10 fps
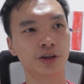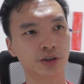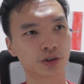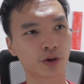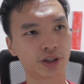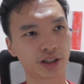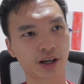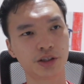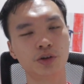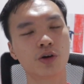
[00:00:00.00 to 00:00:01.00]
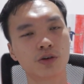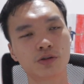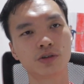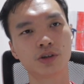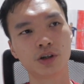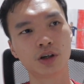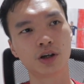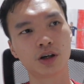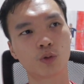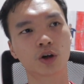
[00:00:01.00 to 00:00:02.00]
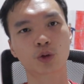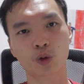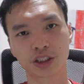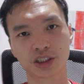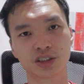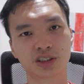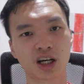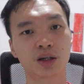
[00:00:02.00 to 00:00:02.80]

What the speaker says: so that I know what questions